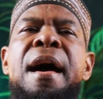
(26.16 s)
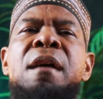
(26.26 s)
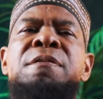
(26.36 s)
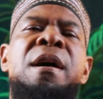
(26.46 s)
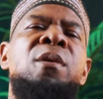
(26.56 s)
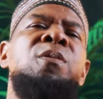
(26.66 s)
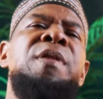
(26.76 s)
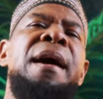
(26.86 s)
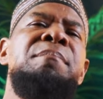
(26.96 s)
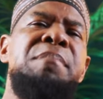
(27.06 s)
I found
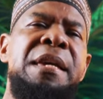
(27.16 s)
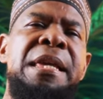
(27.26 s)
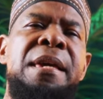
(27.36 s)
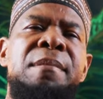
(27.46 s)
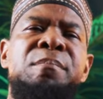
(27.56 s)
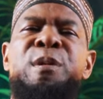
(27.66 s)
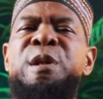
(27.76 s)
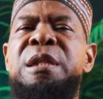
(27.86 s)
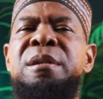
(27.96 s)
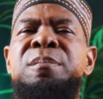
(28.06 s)
that many
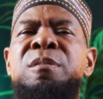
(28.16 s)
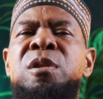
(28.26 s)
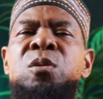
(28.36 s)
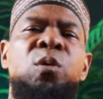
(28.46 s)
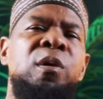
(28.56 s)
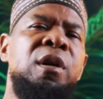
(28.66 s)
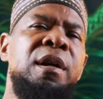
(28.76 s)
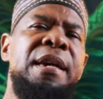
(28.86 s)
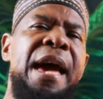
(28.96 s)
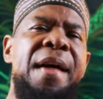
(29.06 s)
Muslims will look